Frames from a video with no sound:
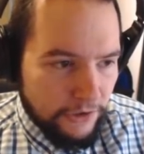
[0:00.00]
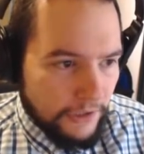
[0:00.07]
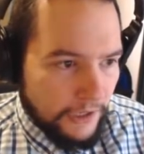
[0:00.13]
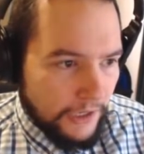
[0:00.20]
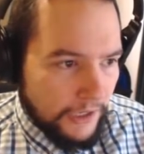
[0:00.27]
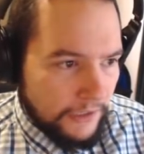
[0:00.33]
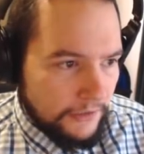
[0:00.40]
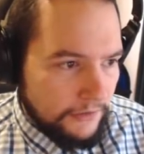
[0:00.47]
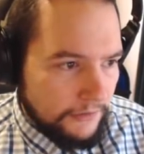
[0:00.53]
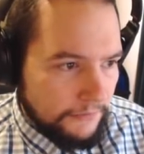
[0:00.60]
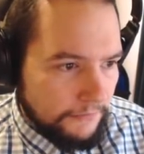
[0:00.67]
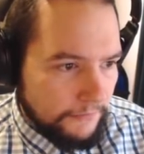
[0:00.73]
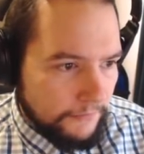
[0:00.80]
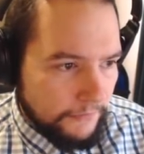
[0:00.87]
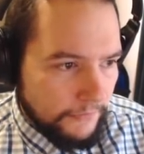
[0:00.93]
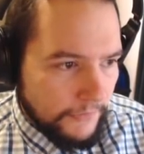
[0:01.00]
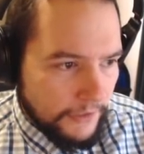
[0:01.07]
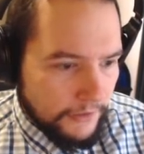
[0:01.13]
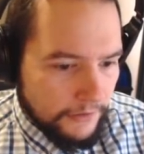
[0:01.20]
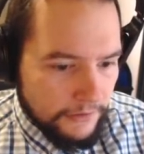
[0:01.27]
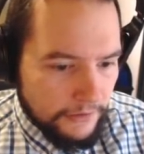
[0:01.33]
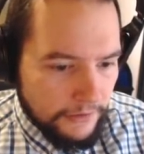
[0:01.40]
the other card.
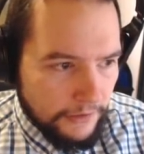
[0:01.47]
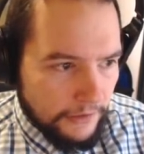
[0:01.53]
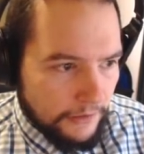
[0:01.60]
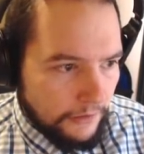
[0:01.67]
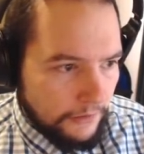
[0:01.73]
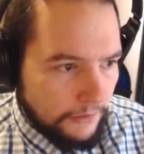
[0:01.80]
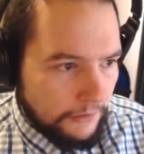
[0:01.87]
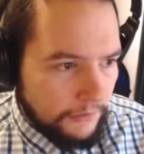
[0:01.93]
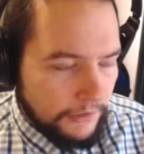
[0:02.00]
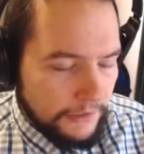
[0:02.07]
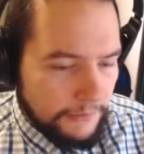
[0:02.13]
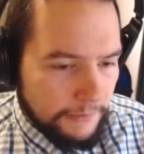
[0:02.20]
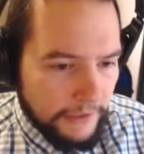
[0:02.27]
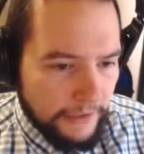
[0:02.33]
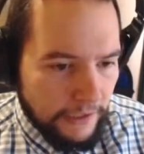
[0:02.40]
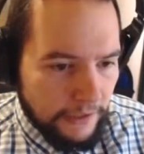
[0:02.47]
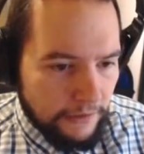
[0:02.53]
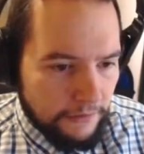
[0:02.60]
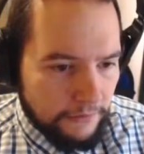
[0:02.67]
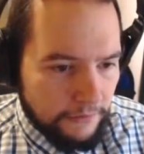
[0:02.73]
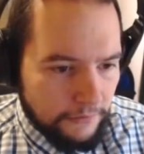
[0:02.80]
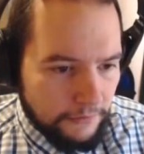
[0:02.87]
Sahil. Alright, let's play that.